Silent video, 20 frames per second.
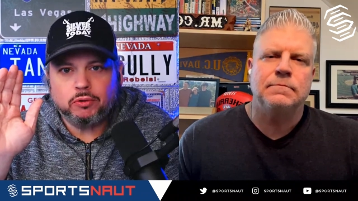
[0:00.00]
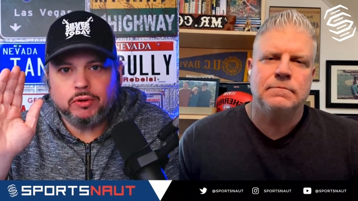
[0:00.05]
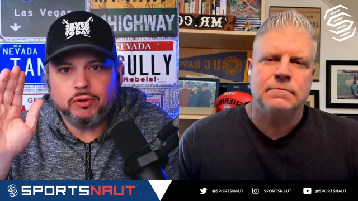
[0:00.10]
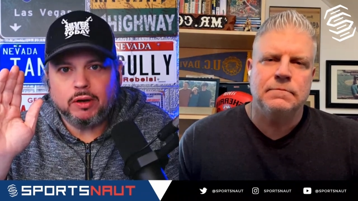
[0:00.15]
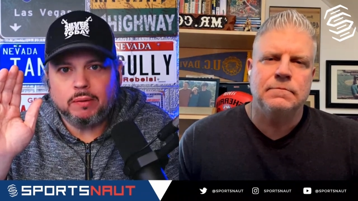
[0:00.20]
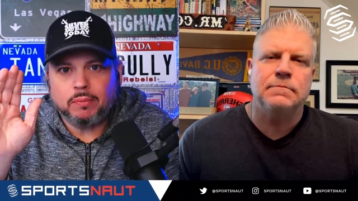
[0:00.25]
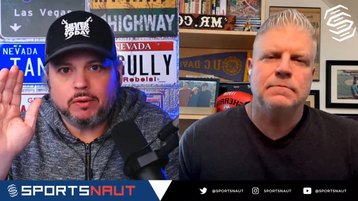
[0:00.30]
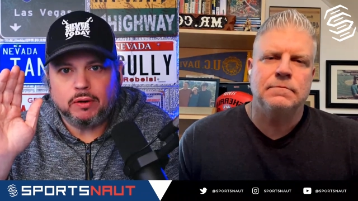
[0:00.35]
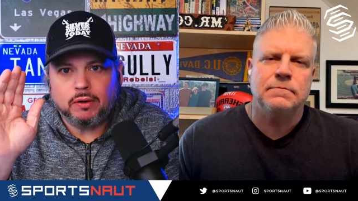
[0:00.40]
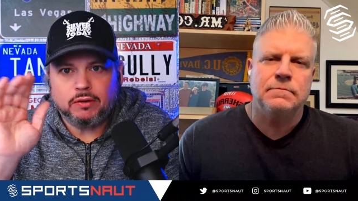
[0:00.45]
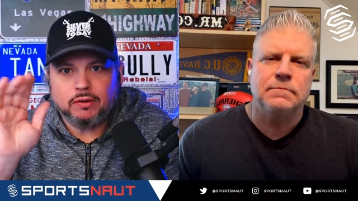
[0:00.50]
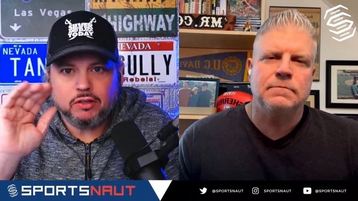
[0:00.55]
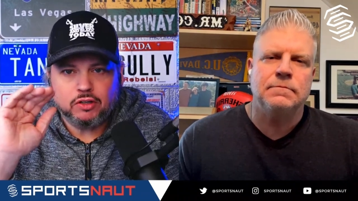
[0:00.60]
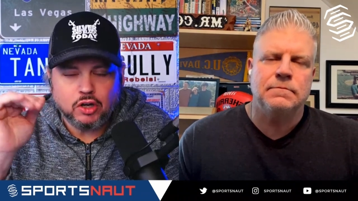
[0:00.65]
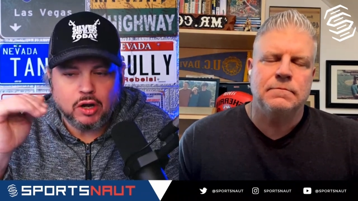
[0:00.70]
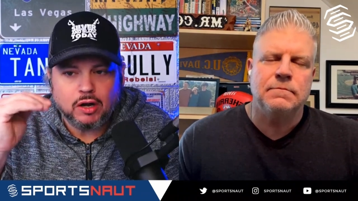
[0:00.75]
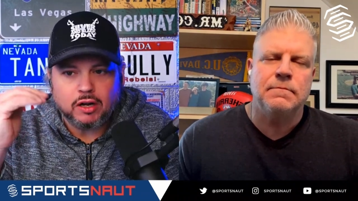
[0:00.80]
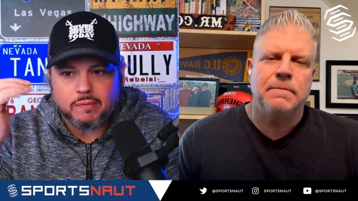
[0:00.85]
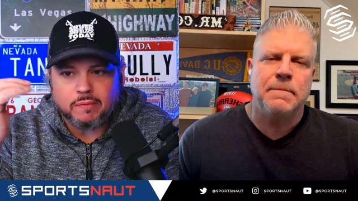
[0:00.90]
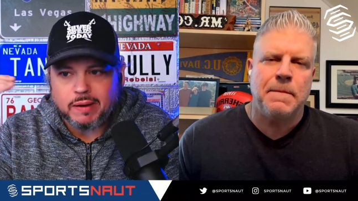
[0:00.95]
Speaker 1: number to
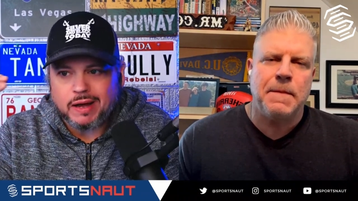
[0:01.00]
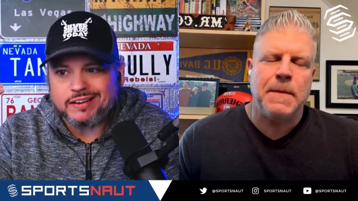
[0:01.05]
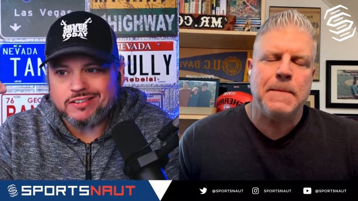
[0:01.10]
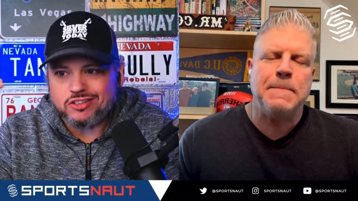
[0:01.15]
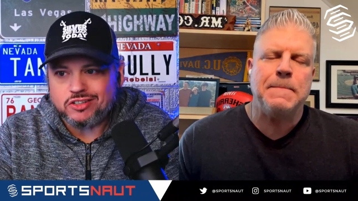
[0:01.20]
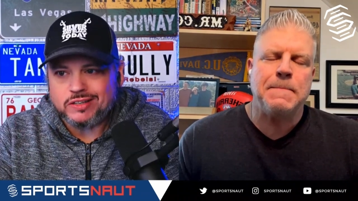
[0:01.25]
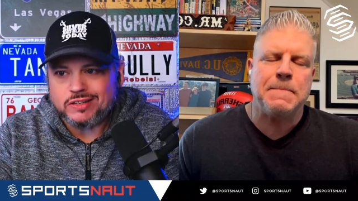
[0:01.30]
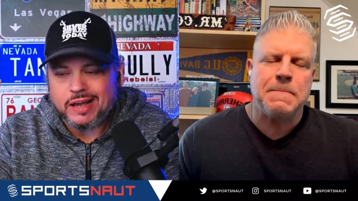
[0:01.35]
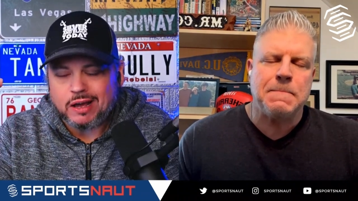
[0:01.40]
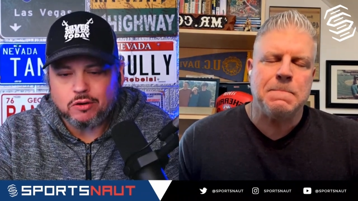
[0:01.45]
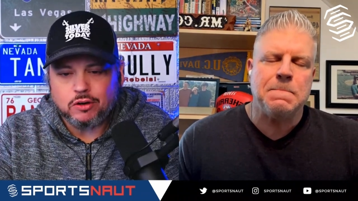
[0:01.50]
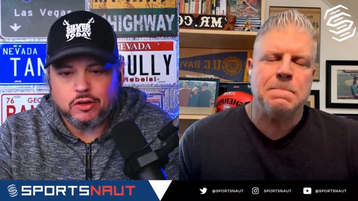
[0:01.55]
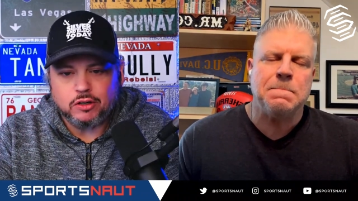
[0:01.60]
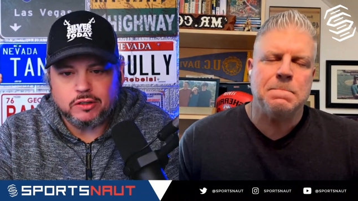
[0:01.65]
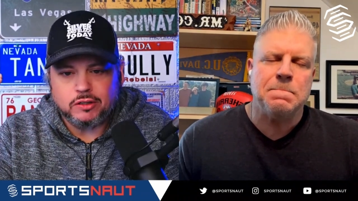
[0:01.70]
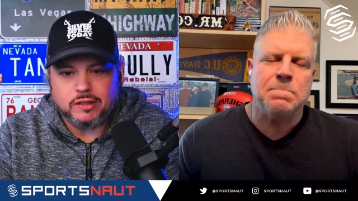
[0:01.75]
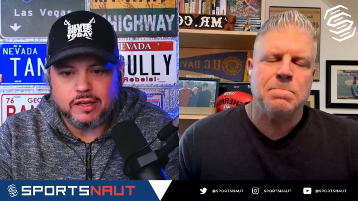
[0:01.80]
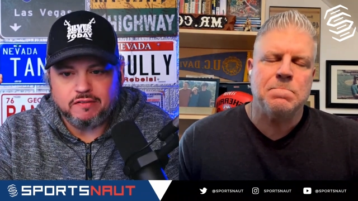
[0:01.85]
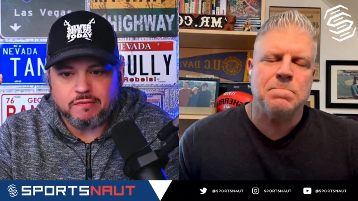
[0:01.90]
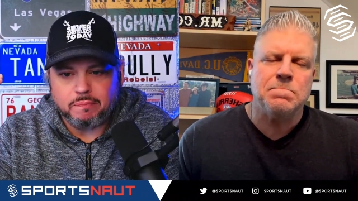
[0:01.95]
talk about just how good
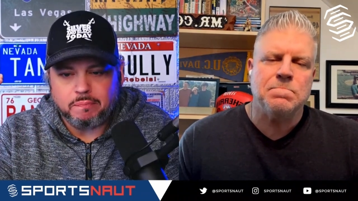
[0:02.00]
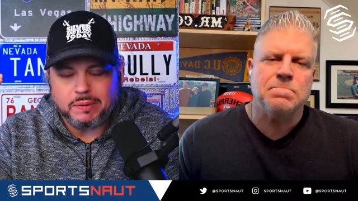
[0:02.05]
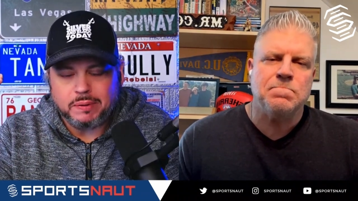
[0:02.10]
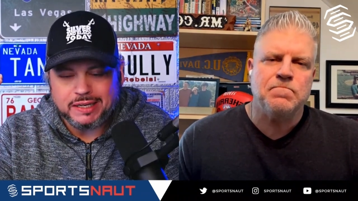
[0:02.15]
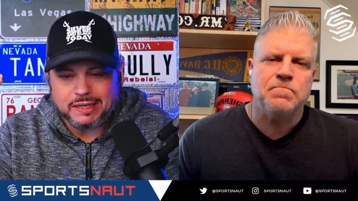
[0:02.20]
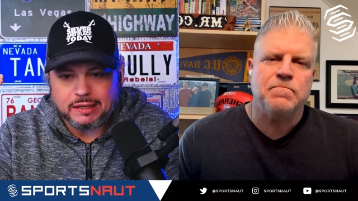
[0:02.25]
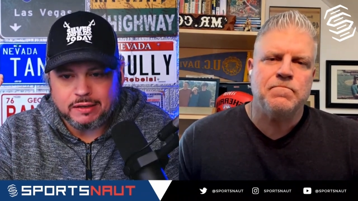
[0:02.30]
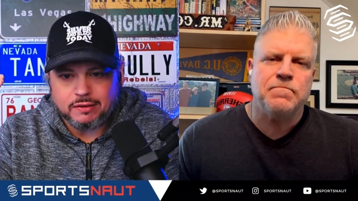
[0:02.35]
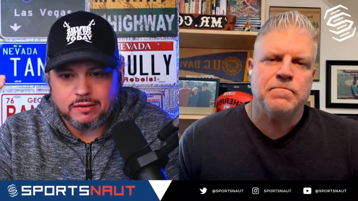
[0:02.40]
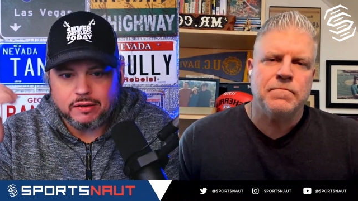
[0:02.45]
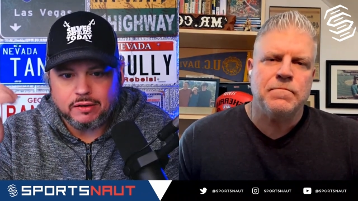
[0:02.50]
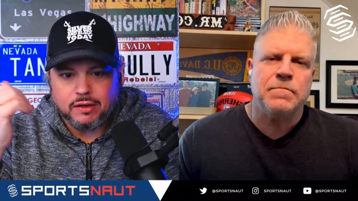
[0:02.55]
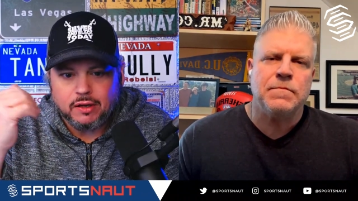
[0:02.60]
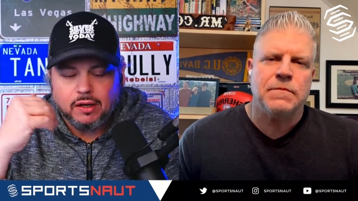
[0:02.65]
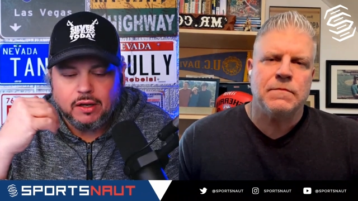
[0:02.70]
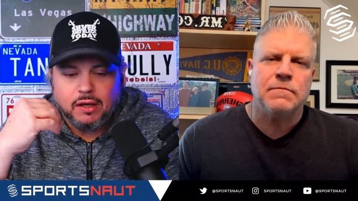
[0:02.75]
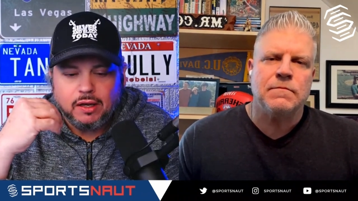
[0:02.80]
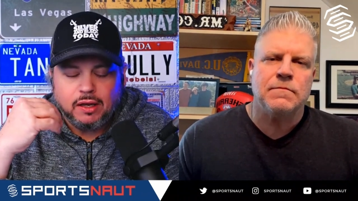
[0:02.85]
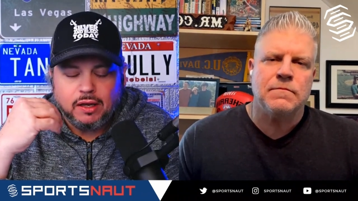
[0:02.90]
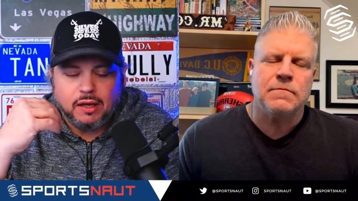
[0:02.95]
they've been
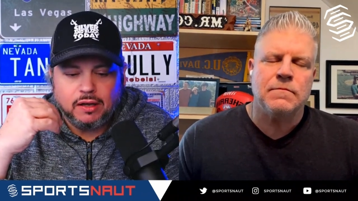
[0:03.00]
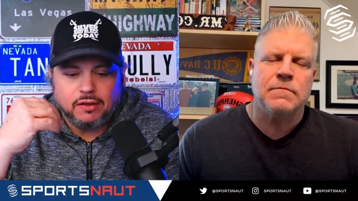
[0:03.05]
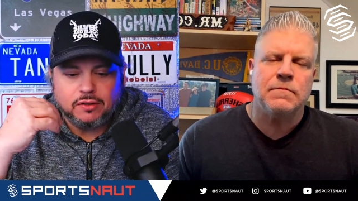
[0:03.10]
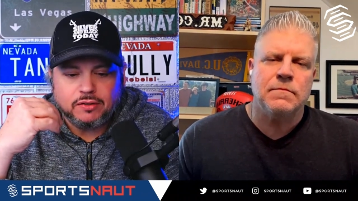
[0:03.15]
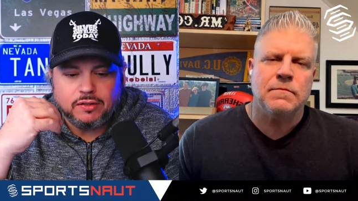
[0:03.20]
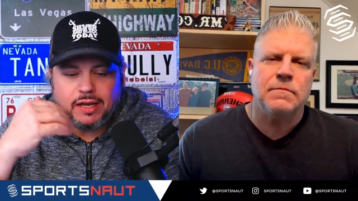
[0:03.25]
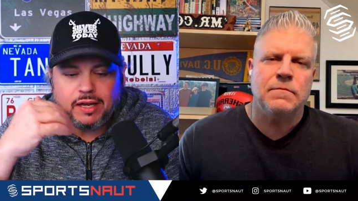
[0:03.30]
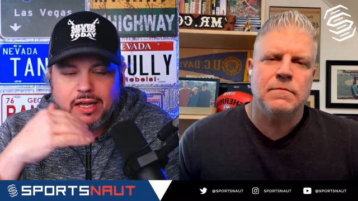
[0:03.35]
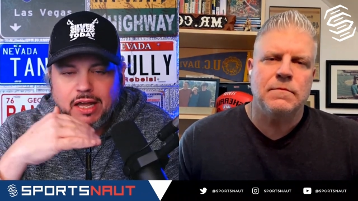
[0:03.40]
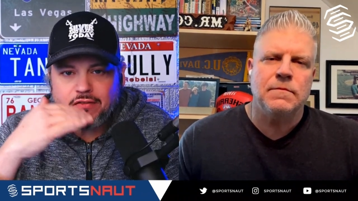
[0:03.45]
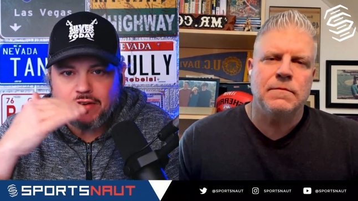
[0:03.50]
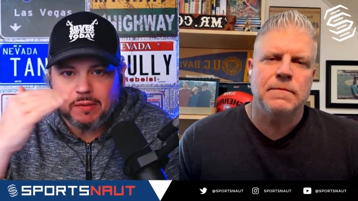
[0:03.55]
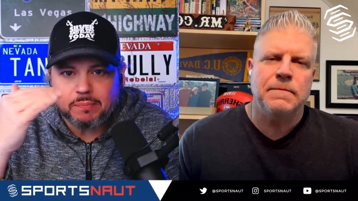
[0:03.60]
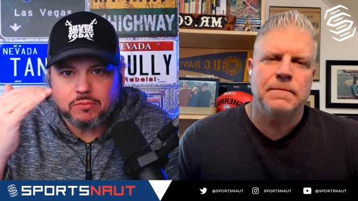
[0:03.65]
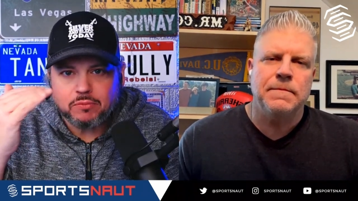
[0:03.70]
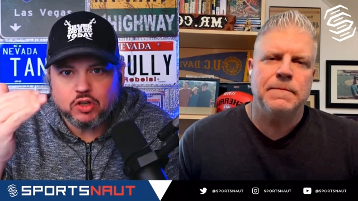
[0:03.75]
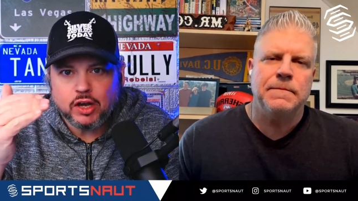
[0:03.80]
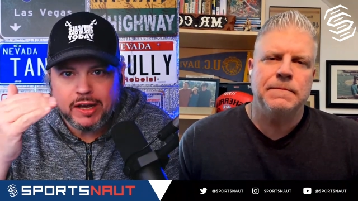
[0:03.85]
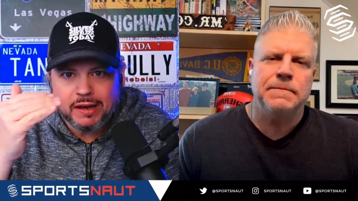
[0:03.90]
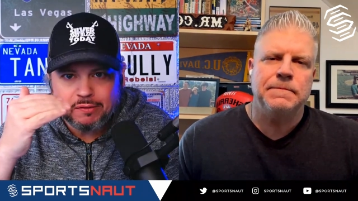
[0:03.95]
is they gave up
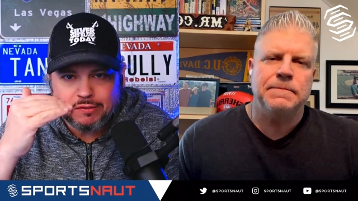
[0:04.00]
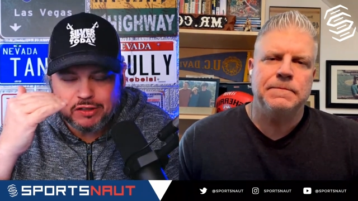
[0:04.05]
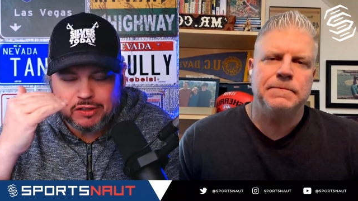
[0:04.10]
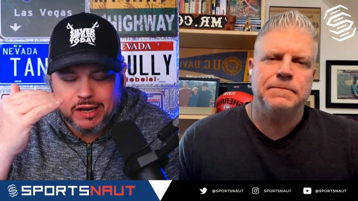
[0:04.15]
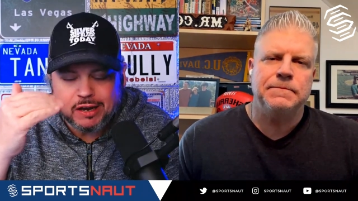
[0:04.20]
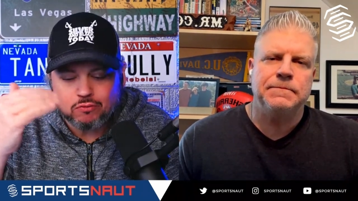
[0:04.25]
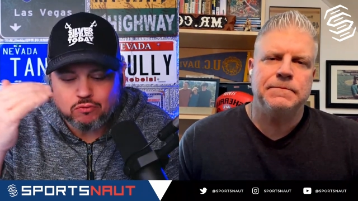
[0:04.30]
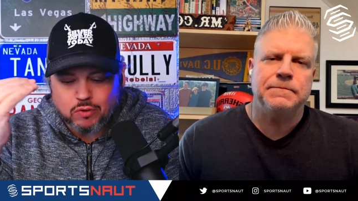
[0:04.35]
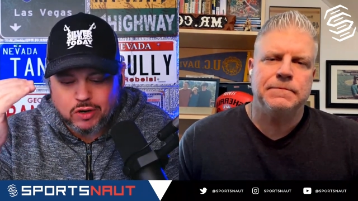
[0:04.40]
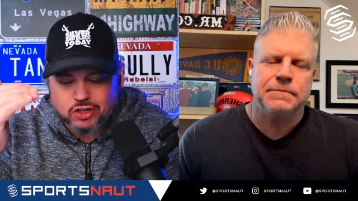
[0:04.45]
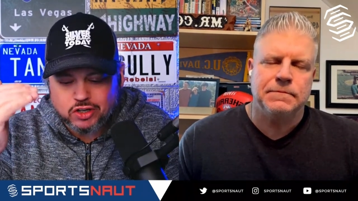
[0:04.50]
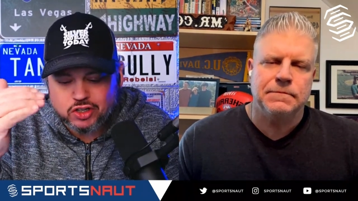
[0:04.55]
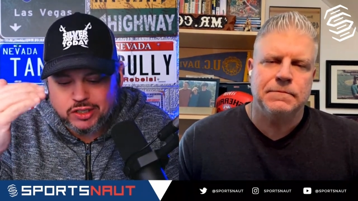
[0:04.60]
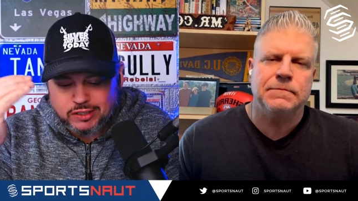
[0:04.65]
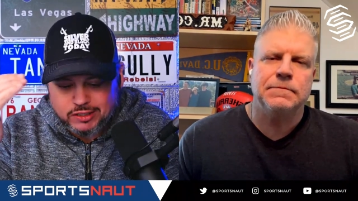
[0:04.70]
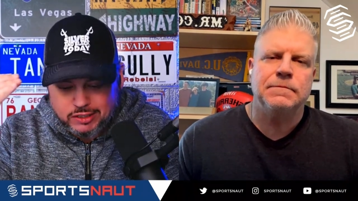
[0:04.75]
10 rushing